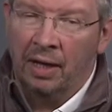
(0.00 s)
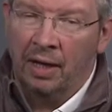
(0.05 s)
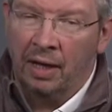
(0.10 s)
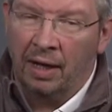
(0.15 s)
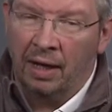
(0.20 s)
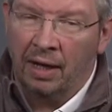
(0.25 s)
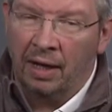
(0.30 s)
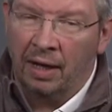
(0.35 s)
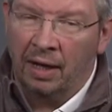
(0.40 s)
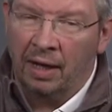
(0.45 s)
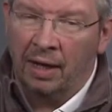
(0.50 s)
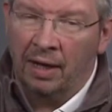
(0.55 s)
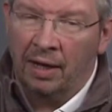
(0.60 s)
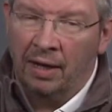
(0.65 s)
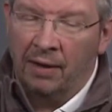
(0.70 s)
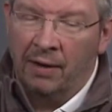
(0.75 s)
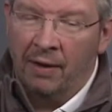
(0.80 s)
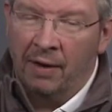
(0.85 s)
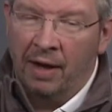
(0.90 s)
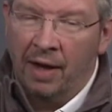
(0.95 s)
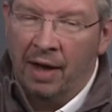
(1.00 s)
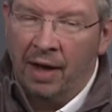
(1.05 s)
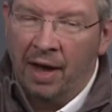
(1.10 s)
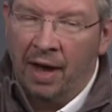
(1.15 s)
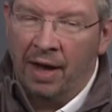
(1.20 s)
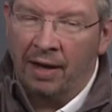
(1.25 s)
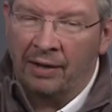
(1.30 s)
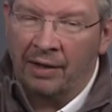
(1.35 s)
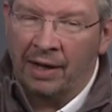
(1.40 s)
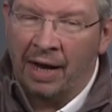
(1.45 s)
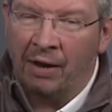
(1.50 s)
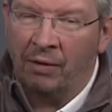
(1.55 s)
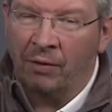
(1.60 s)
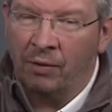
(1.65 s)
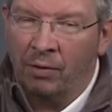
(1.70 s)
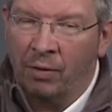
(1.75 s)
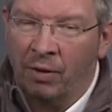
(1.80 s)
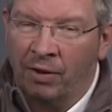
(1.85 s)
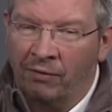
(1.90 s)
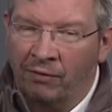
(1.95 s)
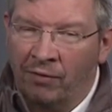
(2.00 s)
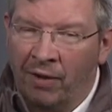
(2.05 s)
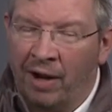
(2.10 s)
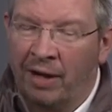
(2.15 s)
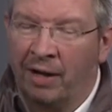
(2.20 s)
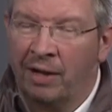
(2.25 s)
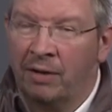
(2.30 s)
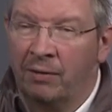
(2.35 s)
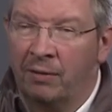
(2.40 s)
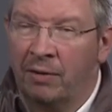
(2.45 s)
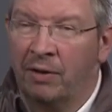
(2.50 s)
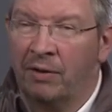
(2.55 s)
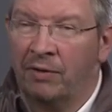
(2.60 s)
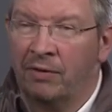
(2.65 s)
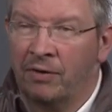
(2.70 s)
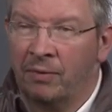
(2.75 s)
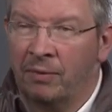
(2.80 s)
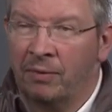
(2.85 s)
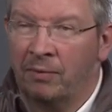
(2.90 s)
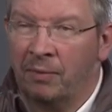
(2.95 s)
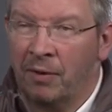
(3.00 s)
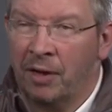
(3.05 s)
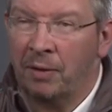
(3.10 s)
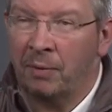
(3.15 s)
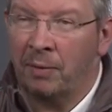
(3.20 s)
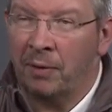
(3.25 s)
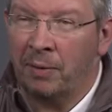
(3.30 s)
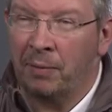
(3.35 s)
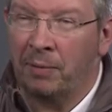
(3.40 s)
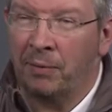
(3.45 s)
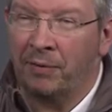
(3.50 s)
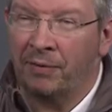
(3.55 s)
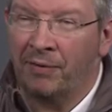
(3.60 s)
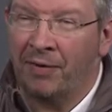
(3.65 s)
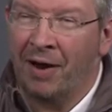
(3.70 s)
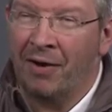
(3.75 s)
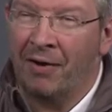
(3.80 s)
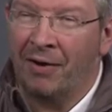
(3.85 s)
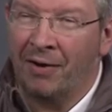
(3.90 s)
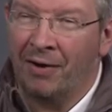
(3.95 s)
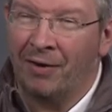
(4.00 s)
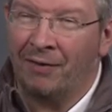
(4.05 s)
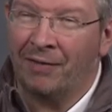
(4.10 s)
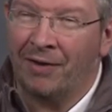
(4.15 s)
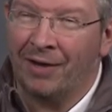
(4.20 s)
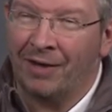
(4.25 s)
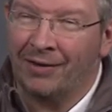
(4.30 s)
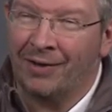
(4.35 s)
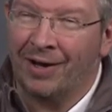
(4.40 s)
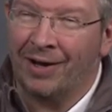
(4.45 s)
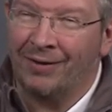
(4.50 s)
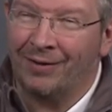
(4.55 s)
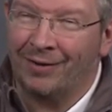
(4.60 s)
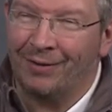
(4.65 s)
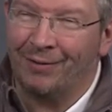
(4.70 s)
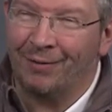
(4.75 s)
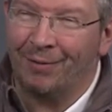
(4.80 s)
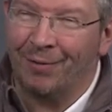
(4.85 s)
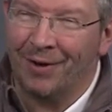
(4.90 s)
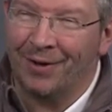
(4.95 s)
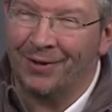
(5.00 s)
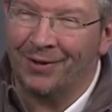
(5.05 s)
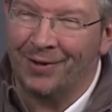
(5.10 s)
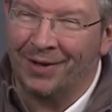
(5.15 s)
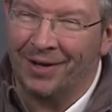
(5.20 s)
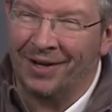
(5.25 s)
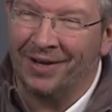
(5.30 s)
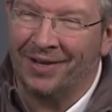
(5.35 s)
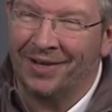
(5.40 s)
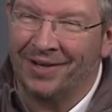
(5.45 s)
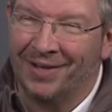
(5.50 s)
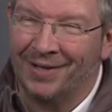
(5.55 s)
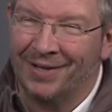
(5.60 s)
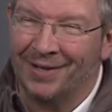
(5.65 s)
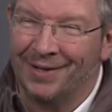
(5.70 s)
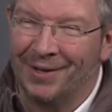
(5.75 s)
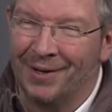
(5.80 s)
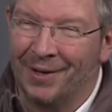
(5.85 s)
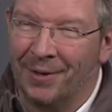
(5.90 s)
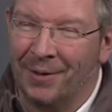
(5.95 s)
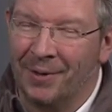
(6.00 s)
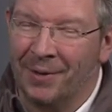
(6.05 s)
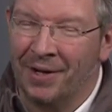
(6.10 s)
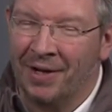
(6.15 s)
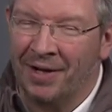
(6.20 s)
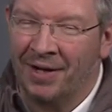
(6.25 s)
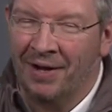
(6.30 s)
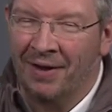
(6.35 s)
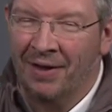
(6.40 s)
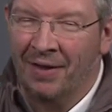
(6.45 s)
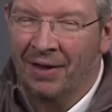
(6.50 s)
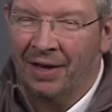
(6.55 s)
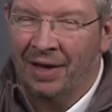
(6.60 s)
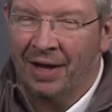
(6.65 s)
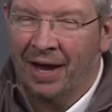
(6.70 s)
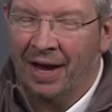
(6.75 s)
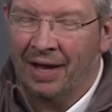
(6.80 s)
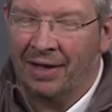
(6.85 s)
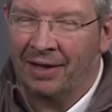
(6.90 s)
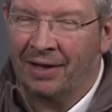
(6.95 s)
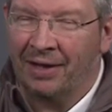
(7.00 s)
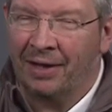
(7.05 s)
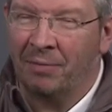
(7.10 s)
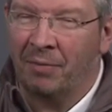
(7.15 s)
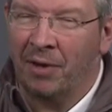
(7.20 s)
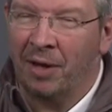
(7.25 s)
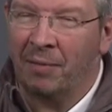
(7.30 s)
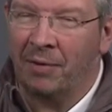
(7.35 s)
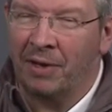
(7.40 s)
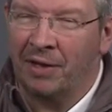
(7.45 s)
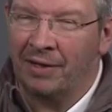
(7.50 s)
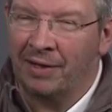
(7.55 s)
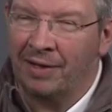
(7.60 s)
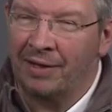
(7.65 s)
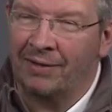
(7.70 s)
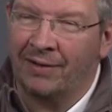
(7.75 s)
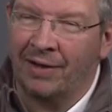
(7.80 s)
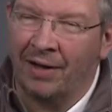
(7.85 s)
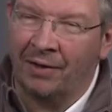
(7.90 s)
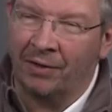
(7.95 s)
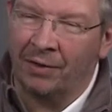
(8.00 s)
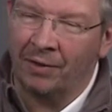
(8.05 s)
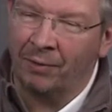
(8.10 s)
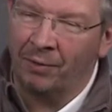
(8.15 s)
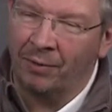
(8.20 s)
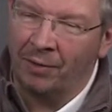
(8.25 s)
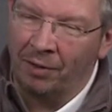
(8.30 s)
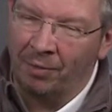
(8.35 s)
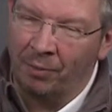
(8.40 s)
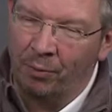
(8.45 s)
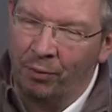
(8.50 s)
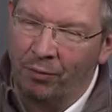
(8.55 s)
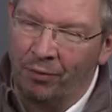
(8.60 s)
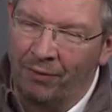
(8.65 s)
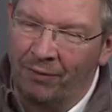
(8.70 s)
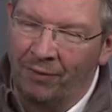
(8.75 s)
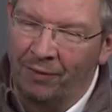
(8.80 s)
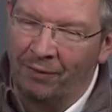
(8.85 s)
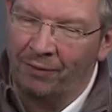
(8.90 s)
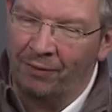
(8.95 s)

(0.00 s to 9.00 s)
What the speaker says: I doubt, quite frankly, whether there's going to be many people who've carried over their chassis from last year. So I think it may be a detail that will improve in the